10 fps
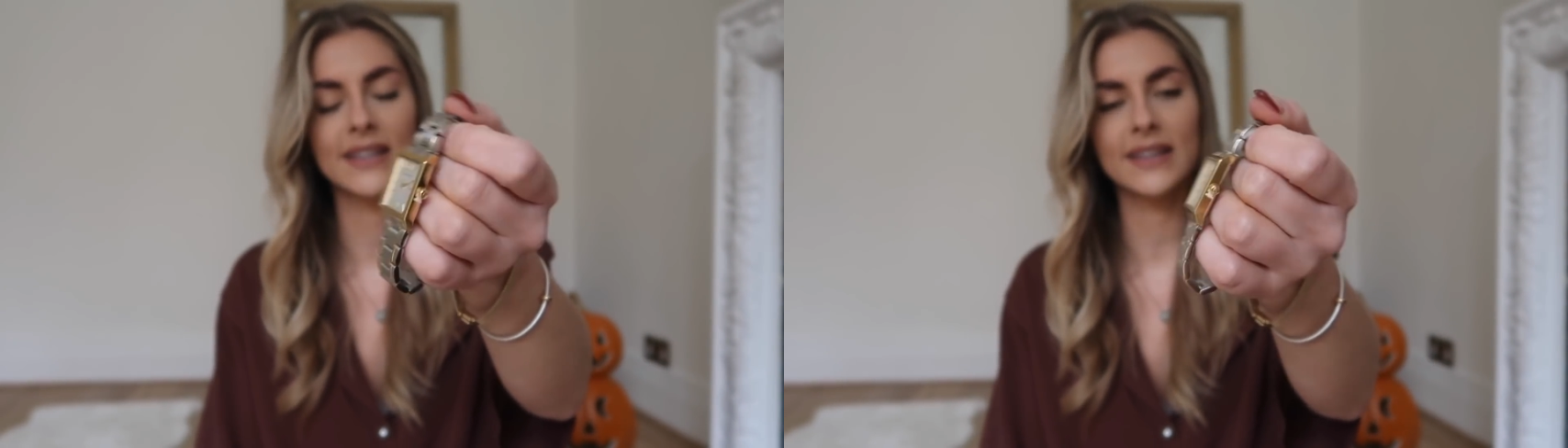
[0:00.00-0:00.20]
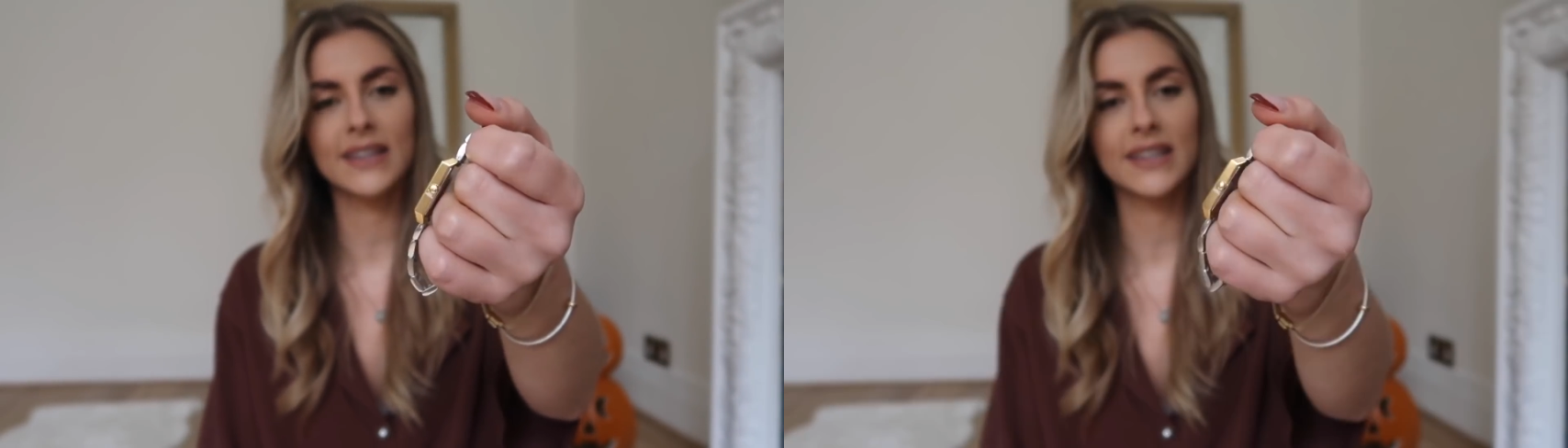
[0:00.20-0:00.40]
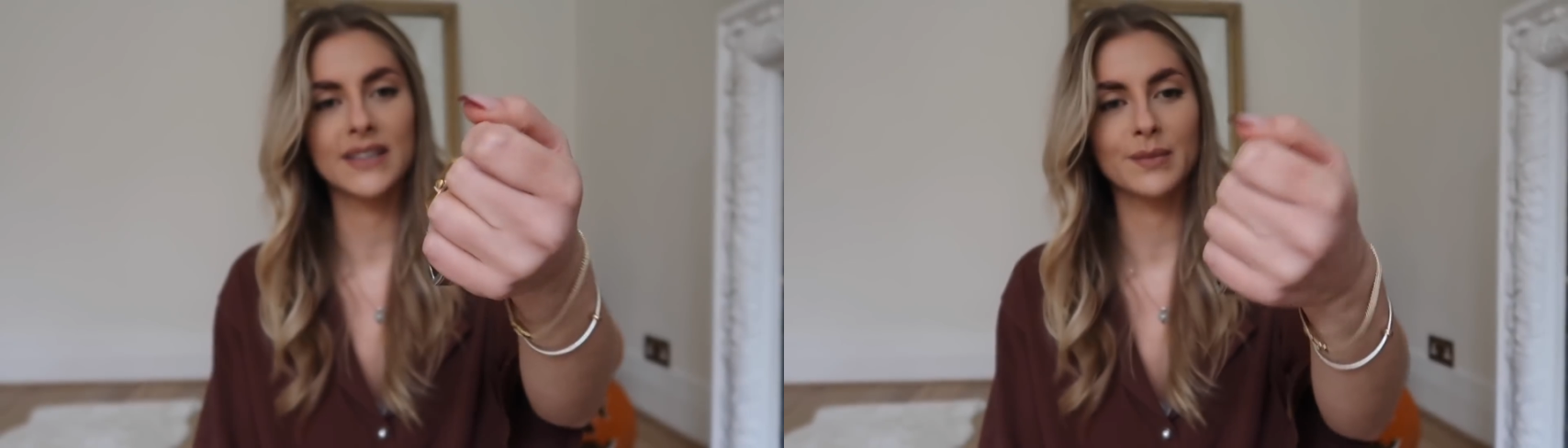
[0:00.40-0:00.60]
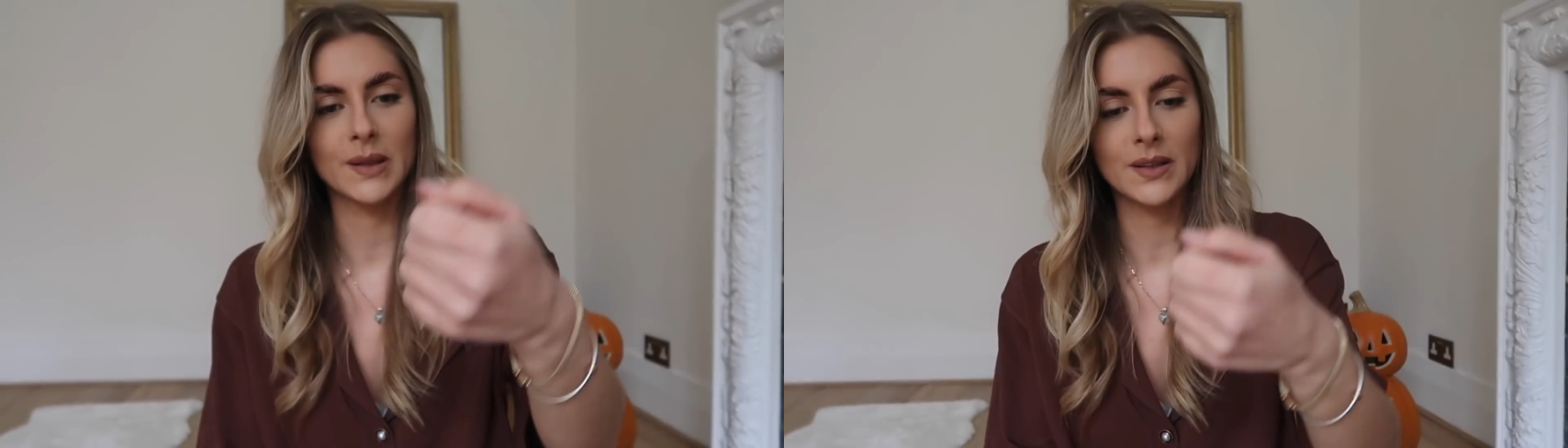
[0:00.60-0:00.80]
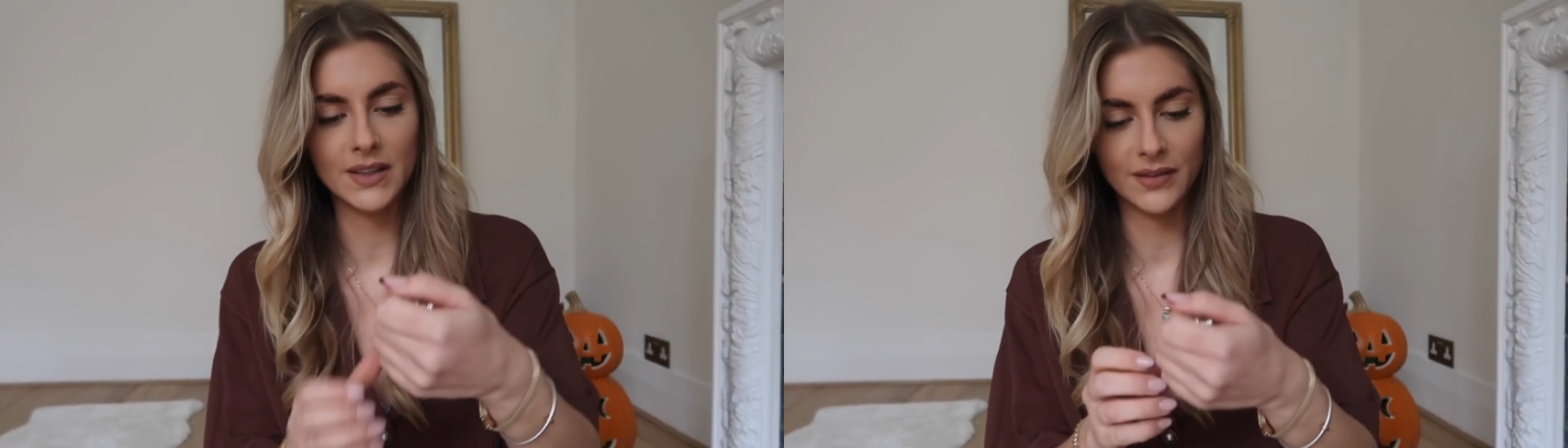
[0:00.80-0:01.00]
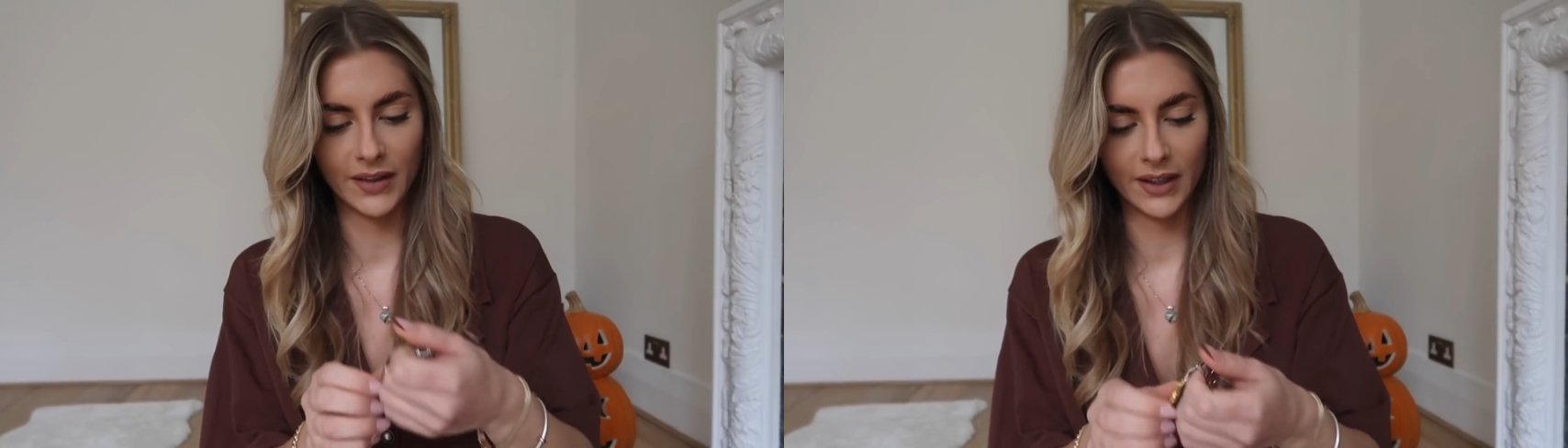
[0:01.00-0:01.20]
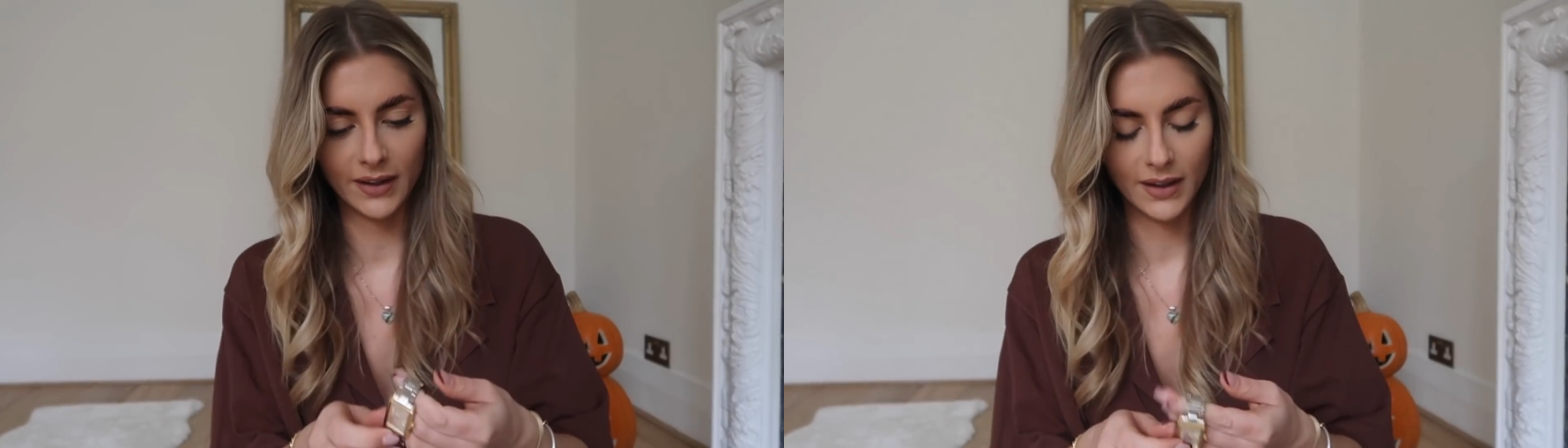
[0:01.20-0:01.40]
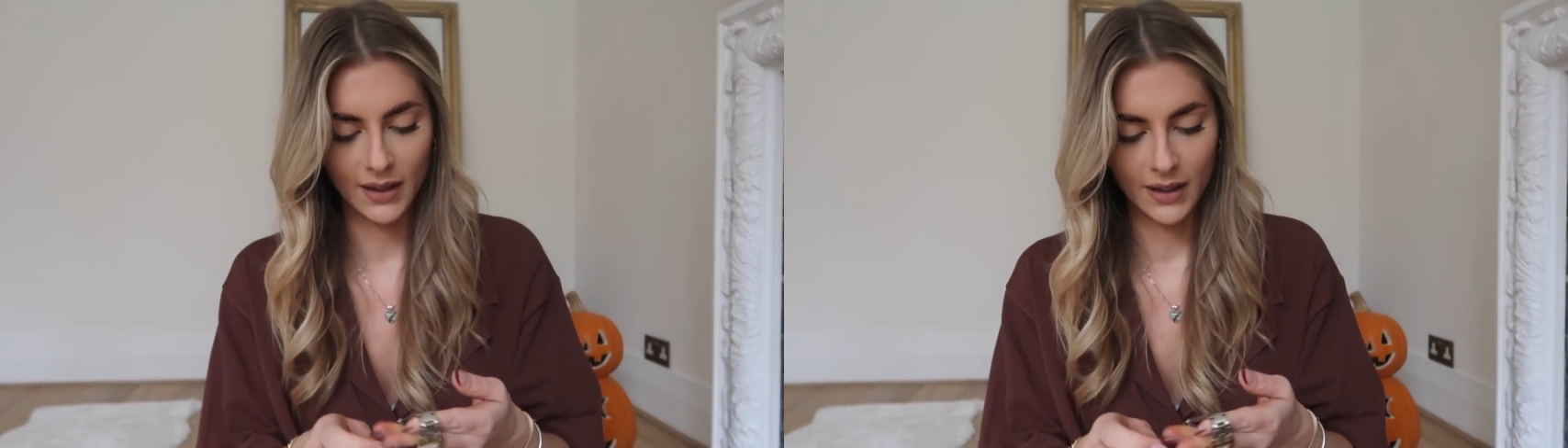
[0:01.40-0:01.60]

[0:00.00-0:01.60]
I think it's beautiful.